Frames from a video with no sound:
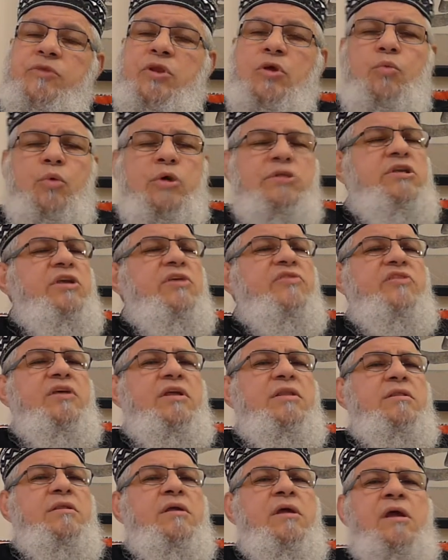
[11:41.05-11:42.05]
What he
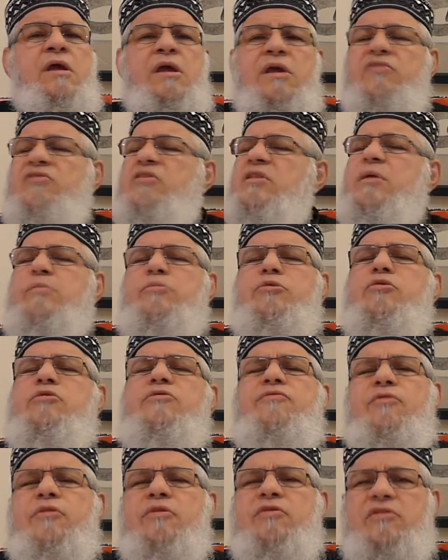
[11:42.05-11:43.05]
said? He said a
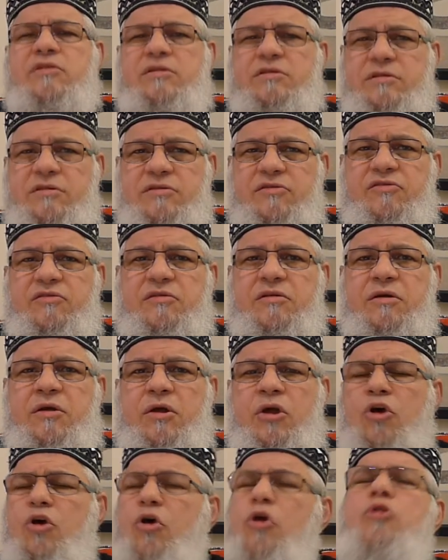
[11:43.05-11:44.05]
beautiful sentence.
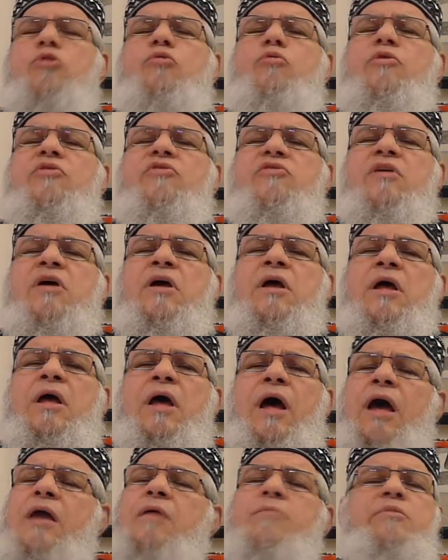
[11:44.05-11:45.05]
Always,
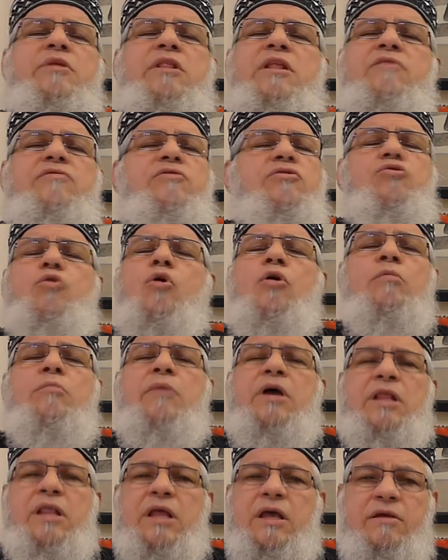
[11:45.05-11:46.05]
I believe it all
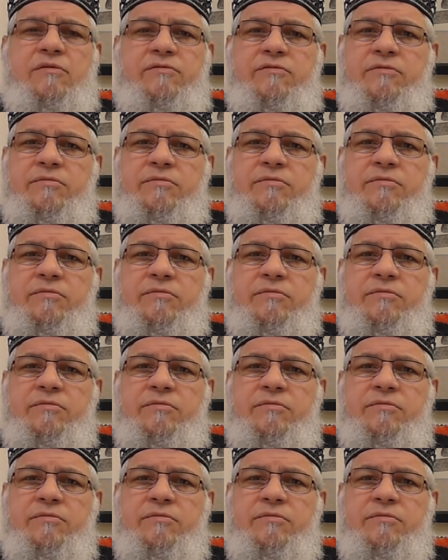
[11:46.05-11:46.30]
my life.